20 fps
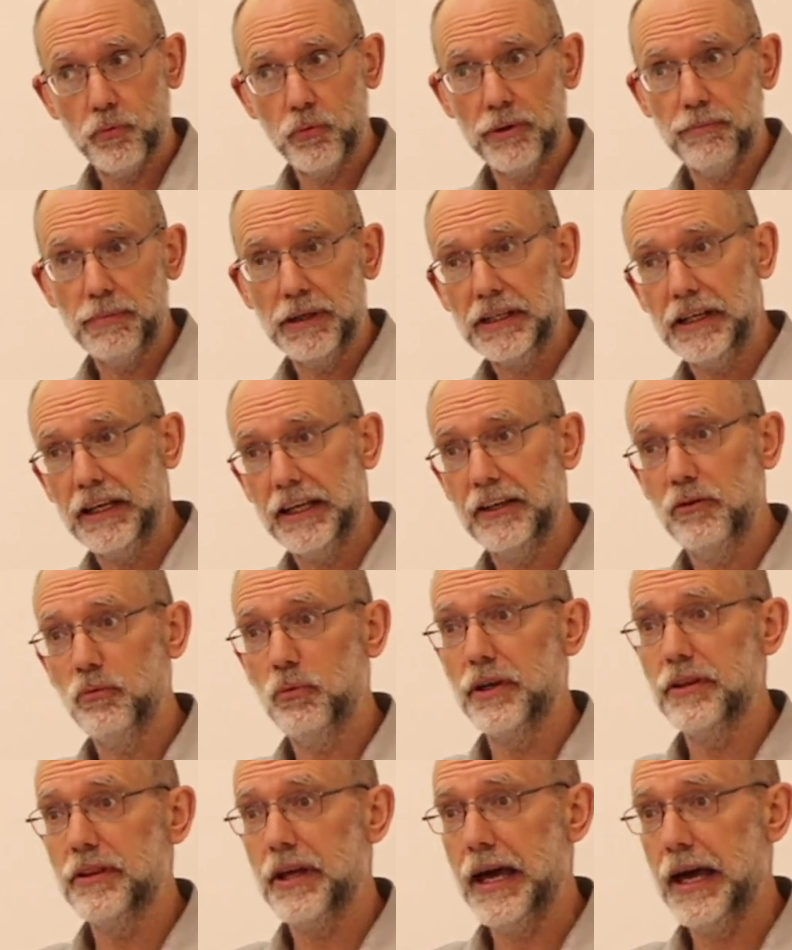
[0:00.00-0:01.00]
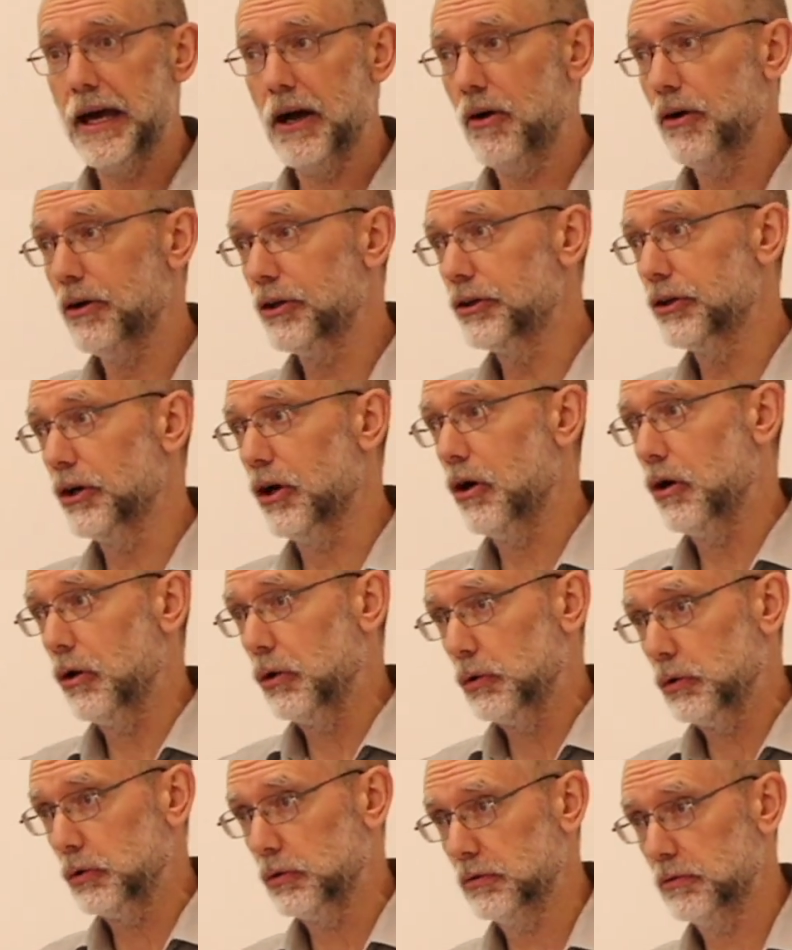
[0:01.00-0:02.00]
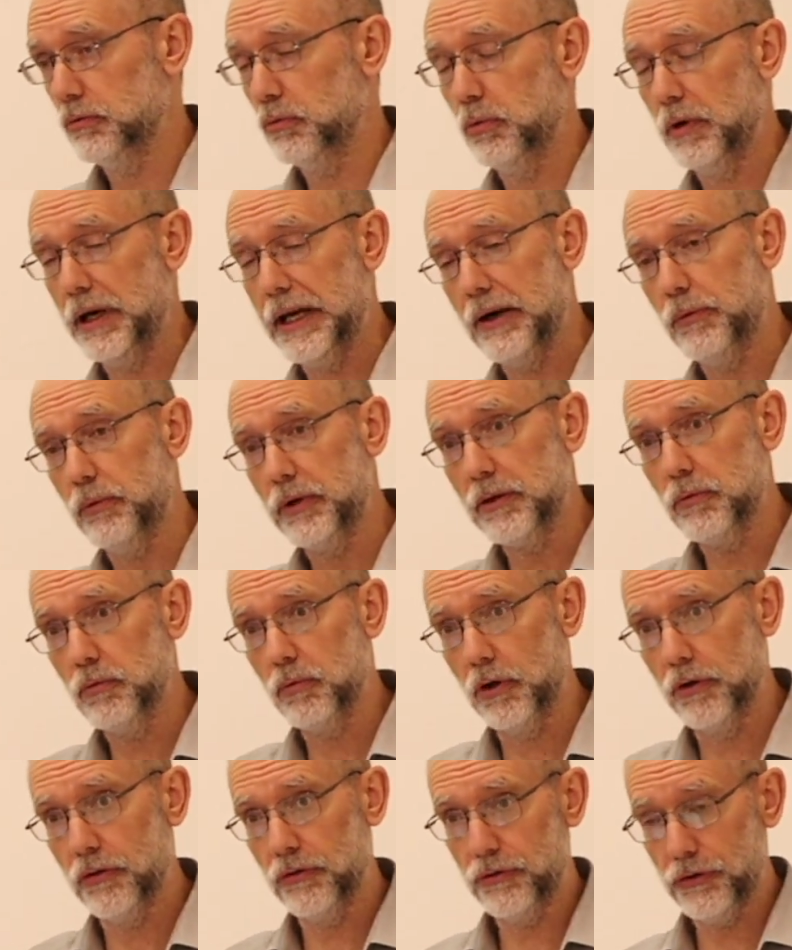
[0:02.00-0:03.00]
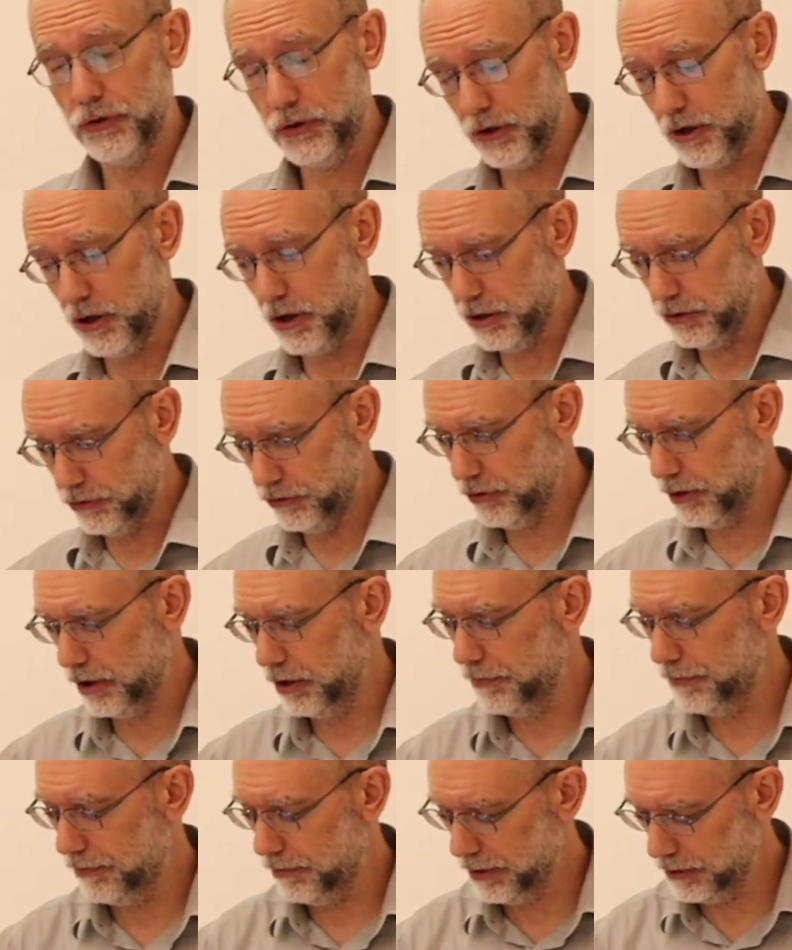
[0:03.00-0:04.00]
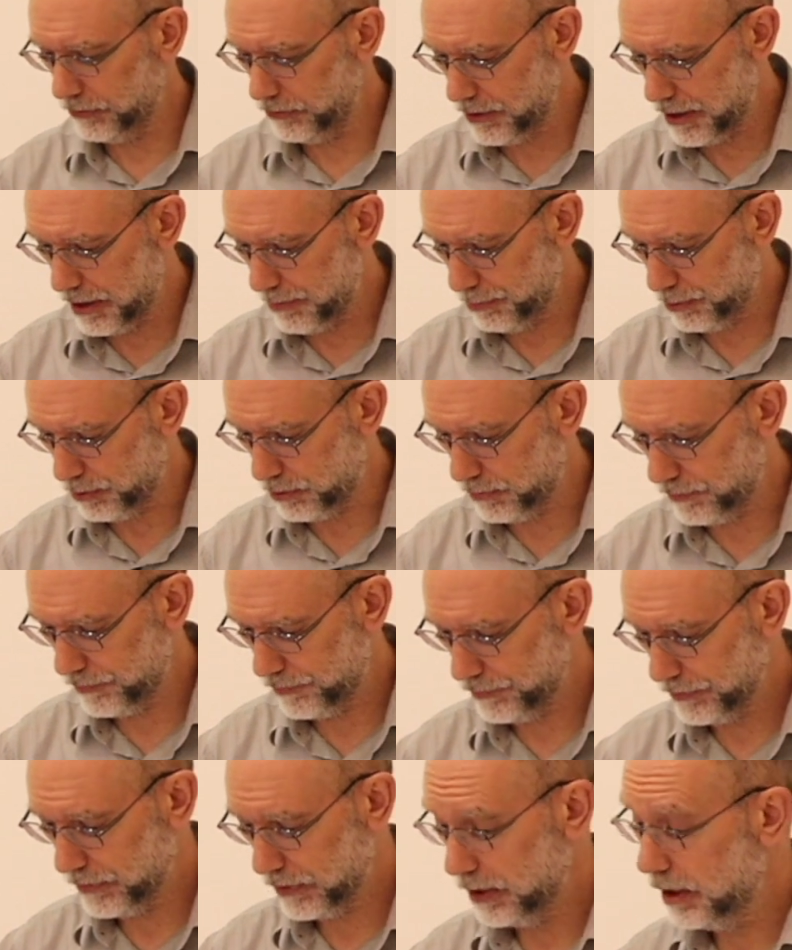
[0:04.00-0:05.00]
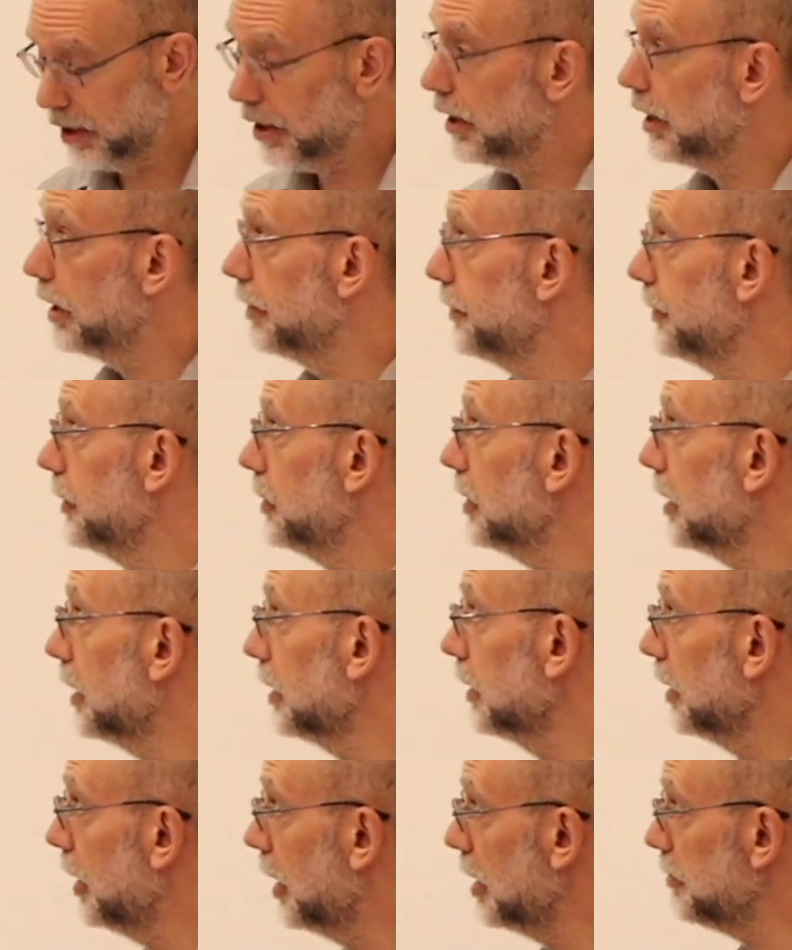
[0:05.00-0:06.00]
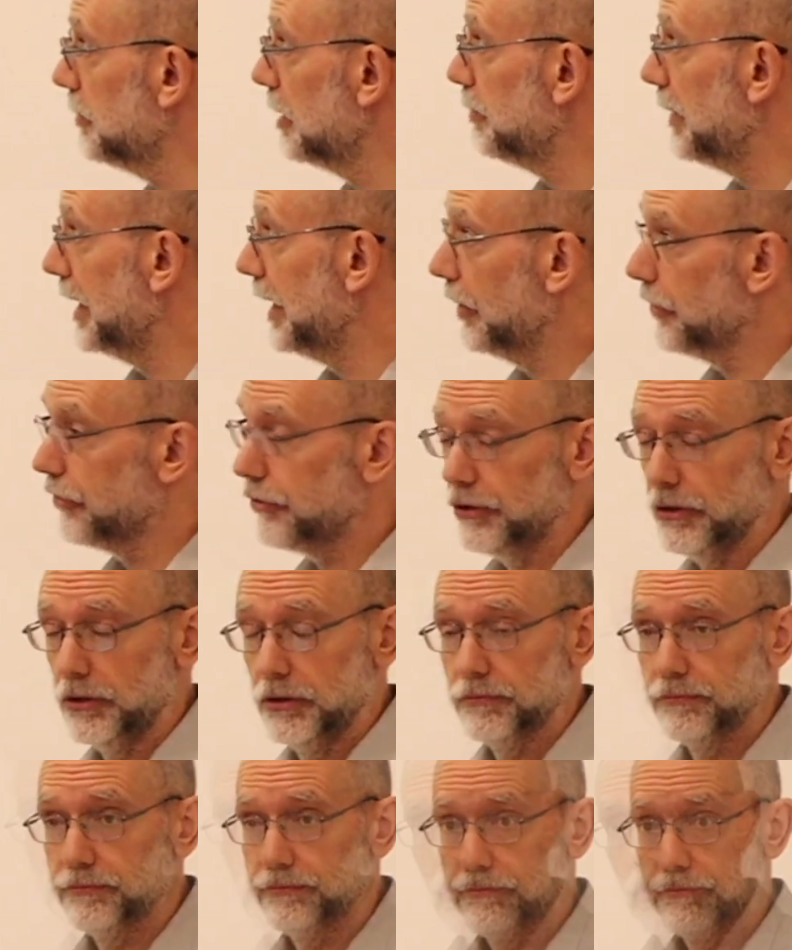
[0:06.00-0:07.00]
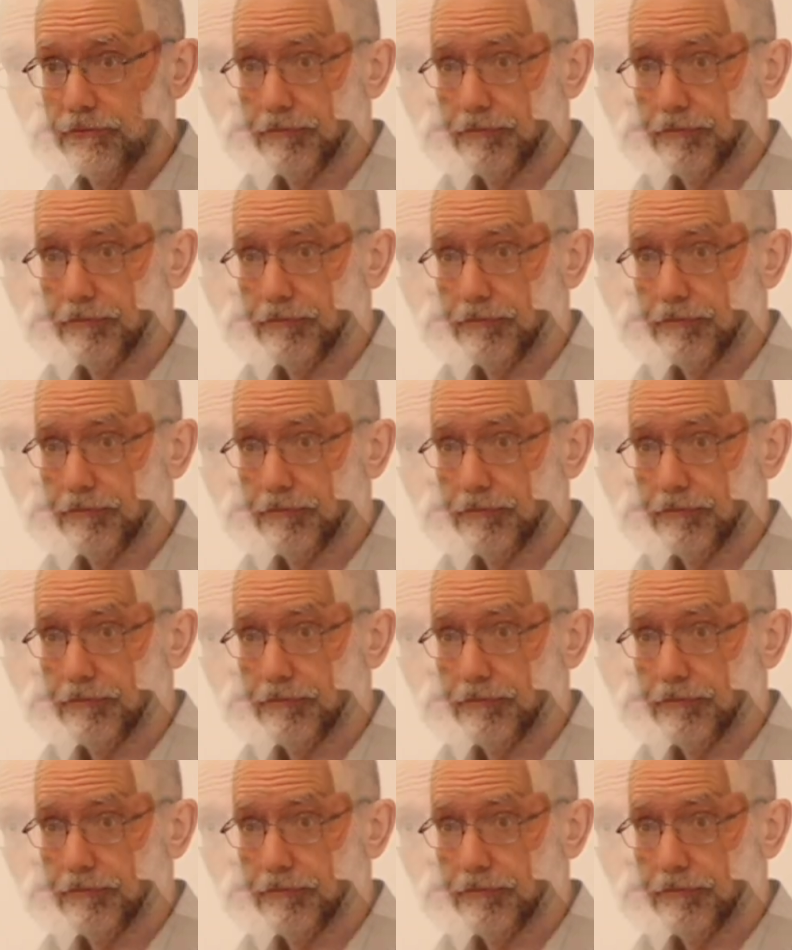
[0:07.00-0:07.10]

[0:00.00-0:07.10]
We begin with our goal, where we want to go. So, for example, if you climb a mountain,